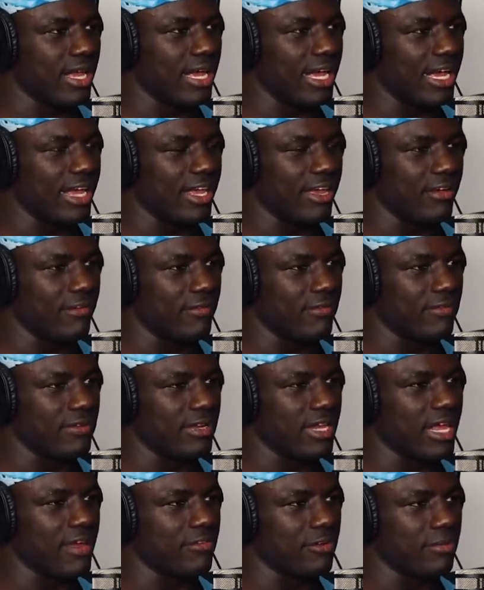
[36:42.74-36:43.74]
I have
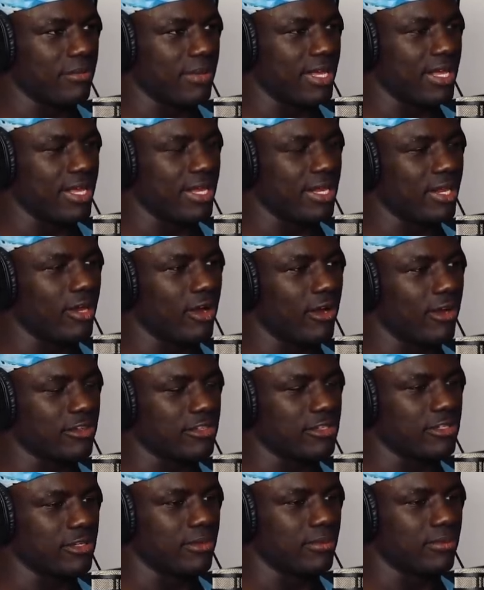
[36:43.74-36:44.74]
never been an
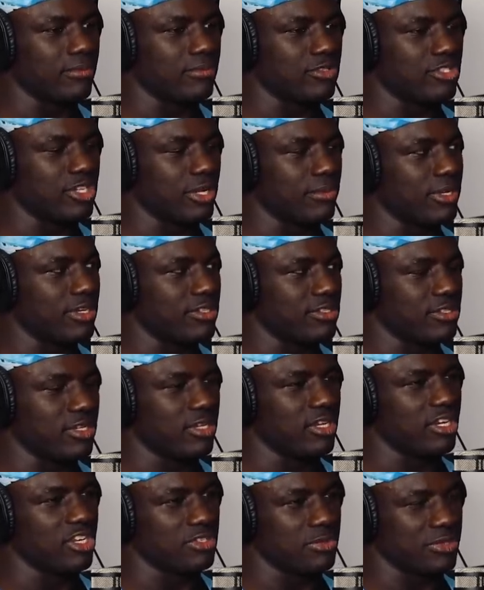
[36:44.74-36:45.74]
awesome gymnast,
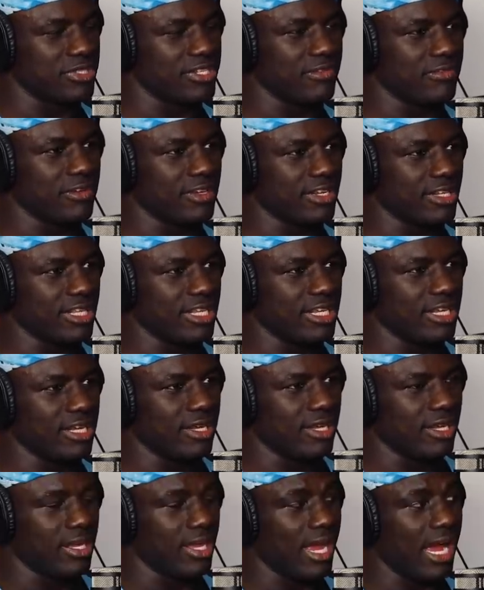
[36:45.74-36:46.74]
specifically
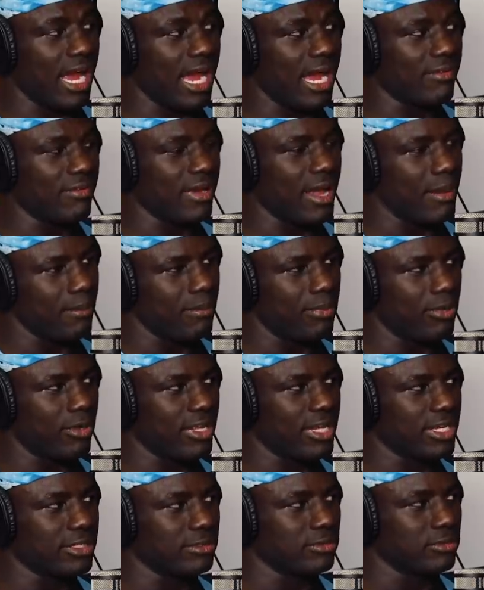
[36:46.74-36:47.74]
high rep
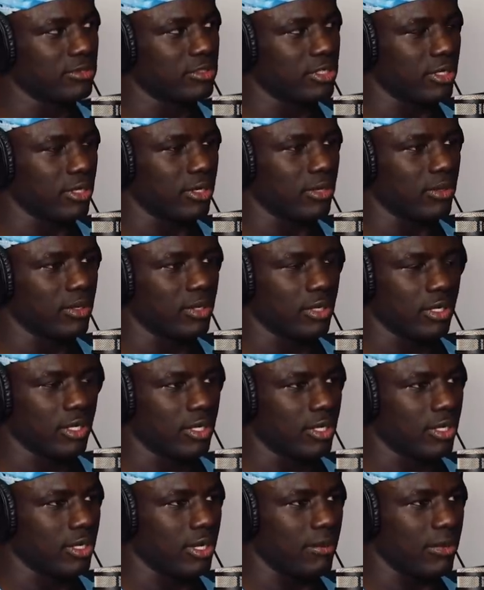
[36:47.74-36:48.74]
pulling. So
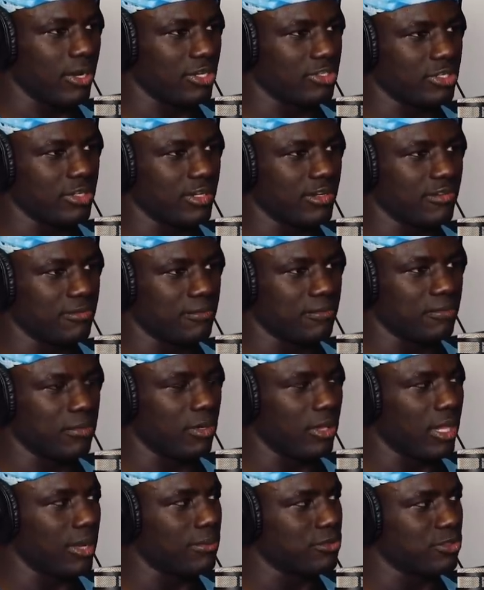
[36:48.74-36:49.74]
a bunch of
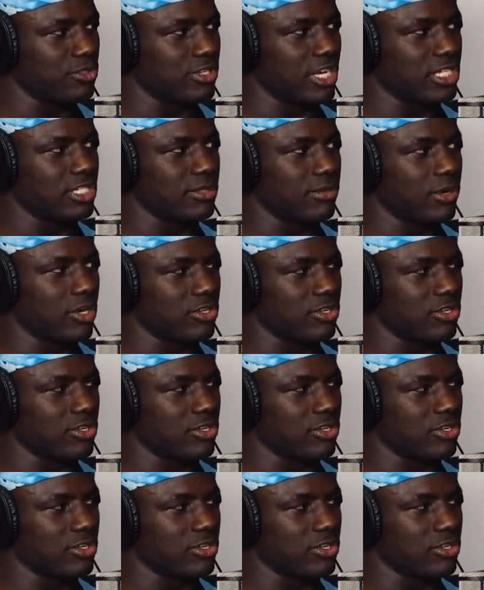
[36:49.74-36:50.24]
pull-ups or chest to